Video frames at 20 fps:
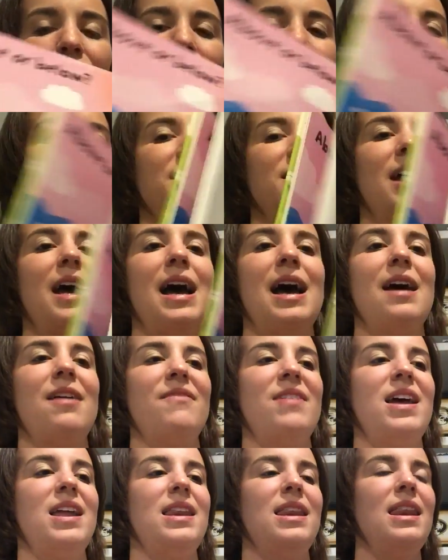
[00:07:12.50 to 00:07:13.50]
We also
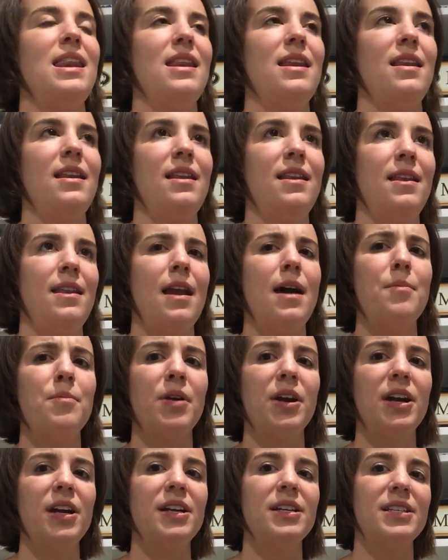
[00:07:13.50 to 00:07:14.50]
have a
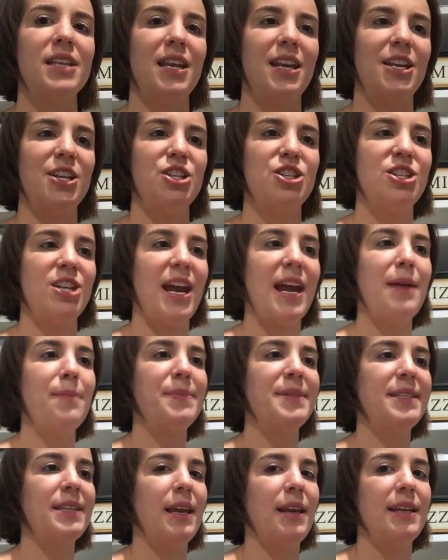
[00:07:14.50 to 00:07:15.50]
numbers and a
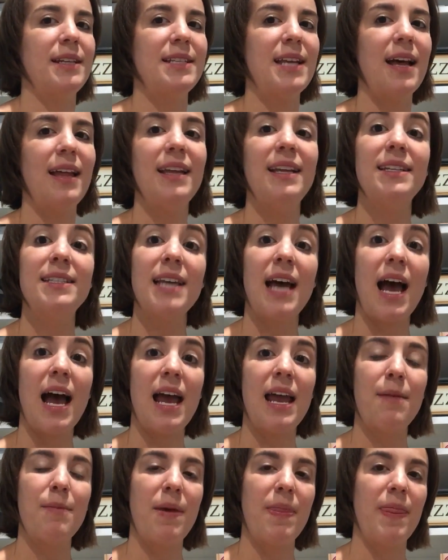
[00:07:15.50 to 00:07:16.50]
shapes and a telling
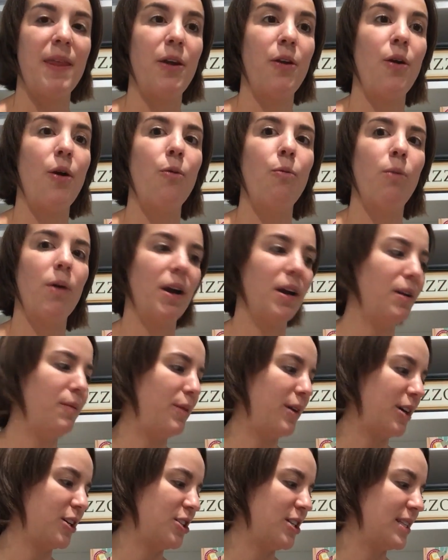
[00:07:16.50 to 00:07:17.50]
time and then a word
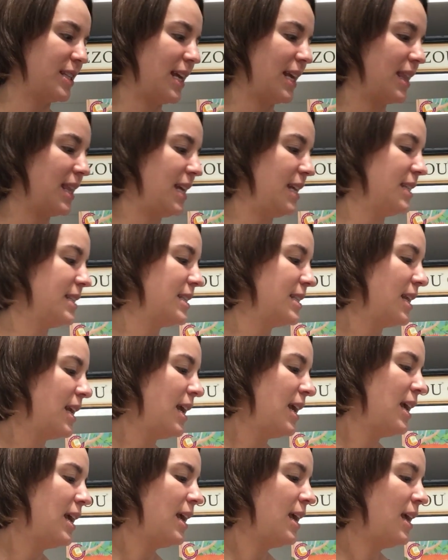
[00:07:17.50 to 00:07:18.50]
book just like this.
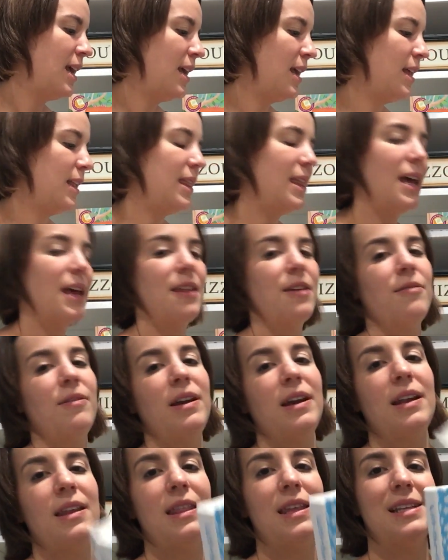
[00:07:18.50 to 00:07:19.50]
The other
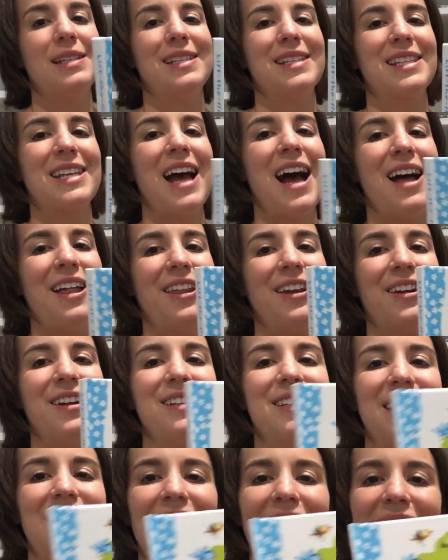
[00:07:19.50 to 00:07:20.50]
one on this is
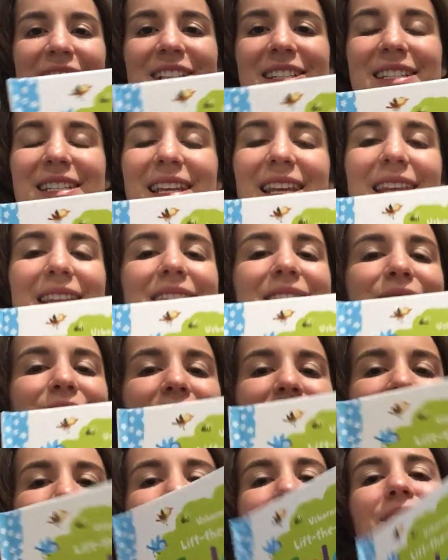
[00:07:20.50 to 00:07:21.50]
colors, and I just think this
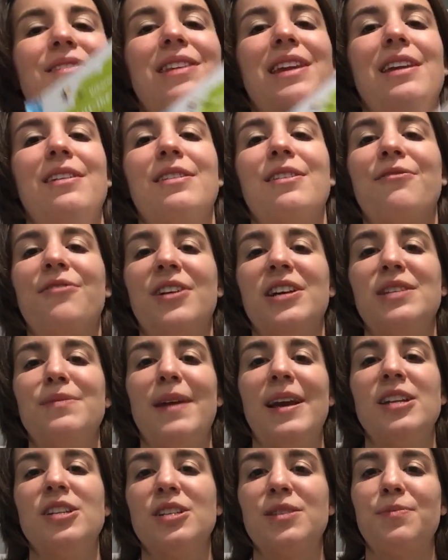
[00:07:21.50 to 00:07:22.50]
one is so cute. The first
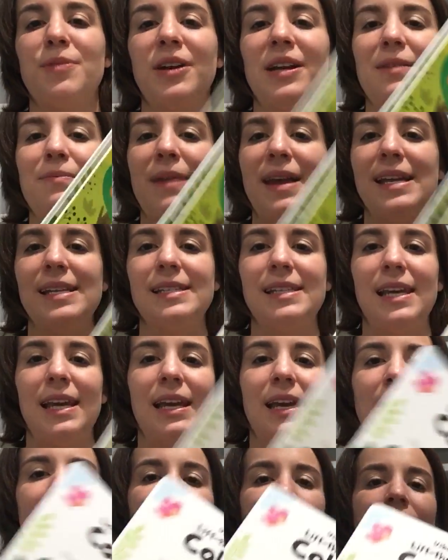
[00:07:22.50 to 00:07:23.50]
page is pretty
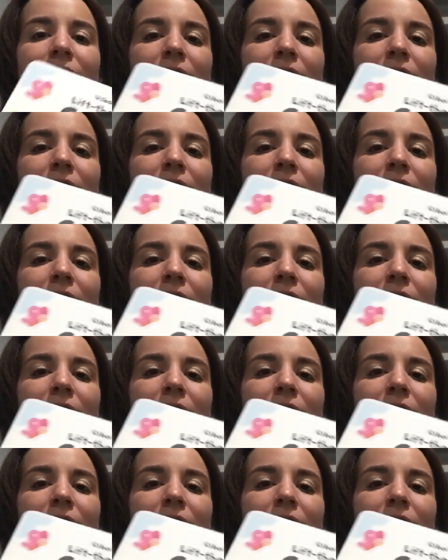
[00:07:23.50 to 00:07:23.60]
basic.